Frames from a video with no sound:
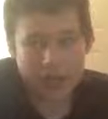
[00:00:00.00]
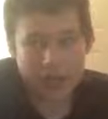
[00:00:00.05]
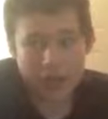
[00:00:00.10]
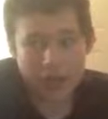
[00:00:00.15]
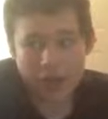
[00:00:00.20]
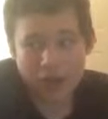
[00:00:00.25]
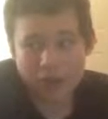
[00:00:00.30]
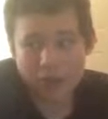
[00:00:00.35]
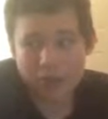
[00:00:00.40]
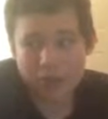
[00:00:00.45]
a
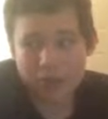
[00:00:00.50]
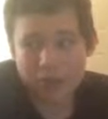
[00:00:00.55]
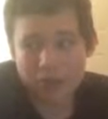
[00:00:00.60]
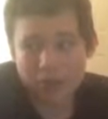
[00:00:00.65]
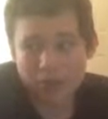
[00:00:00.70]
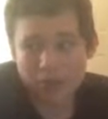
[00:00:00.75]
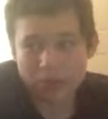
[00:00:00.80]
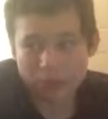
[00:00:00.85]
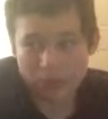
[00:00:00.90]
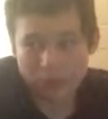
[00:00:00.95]
lot of
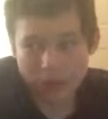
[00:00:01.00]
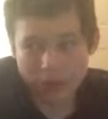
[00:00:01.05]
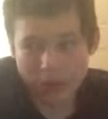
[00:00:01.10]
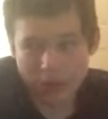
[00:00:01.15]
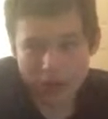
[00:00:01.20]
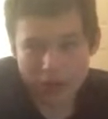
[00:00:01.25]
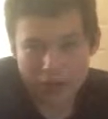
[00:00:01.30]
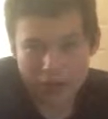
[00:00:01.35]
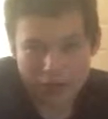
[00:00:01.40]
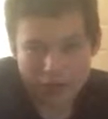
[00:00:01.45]
people
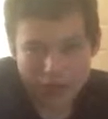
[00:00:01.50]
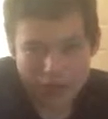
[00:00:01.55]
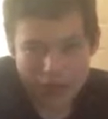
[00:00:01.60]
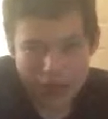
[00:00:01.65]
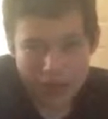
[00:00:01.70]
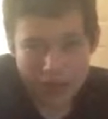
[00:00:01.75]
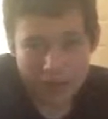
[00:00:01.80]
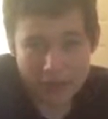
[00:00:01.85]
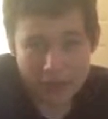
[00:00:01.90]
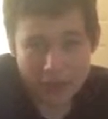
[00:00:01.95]

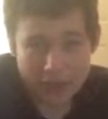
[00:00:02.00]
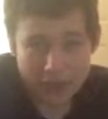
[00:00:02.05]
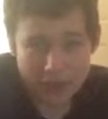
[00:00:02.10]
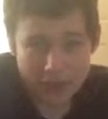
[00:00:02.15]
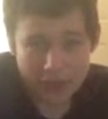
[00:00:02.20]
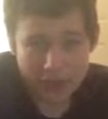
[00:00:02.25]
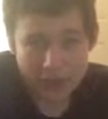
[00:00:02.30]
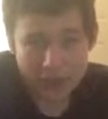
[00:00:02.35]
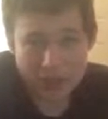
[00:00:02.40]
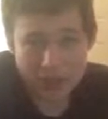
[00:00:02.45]
have a
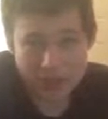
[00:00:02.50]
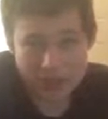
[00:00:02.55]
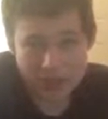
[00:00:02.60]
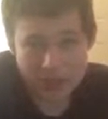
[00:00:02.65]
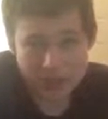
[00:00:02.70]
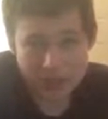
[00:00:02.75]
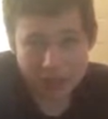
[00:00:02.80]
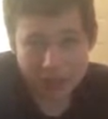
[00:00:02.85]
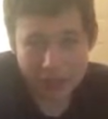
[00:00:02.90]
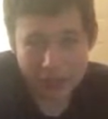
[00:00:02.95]
strong
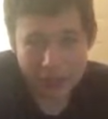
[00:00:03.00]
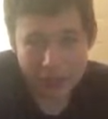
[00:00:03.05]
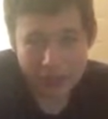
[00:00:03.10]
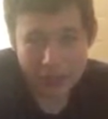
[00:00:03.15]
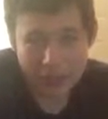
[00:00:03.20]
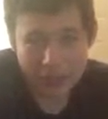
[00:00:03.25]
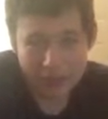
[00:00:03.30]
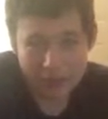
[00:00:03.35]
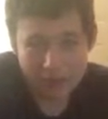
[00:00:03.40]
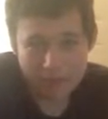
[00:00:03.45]
dislike with
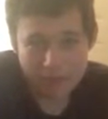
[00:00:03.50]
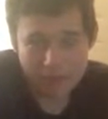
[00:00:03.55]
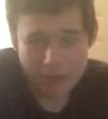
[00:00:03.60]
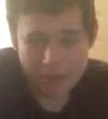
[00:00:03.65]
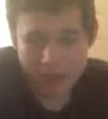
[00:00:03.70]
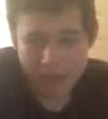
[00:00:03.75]
them,